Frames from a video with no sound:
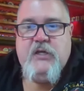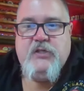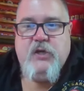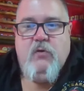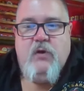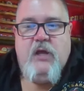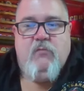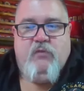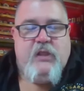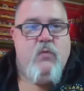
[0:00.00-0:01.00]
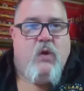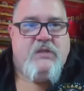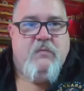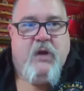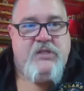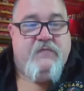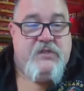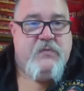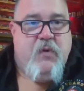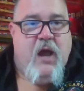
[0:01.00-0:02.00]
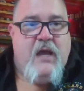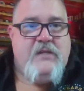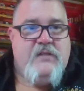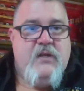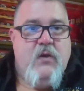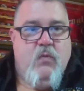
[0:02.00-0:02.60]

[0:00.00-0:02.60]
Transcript: So it really wasn't much of a surprise